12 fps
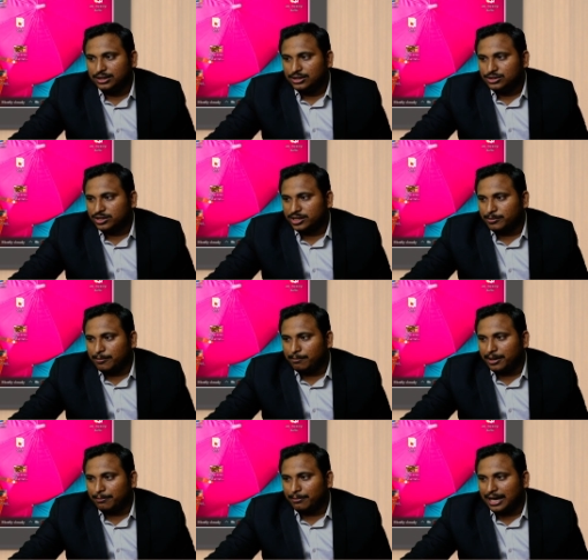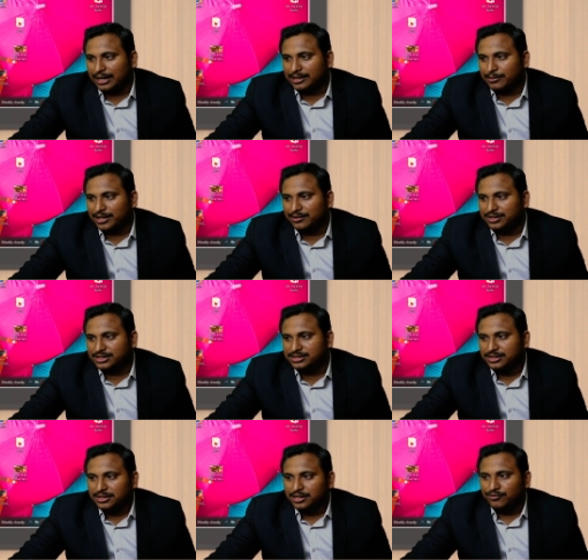So remember, mark my words.
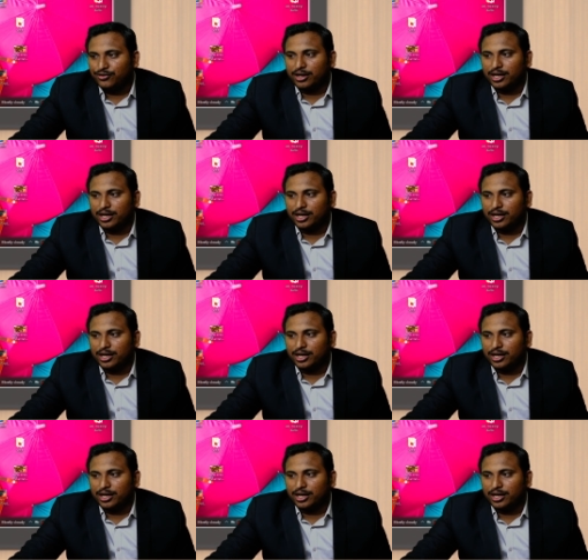If you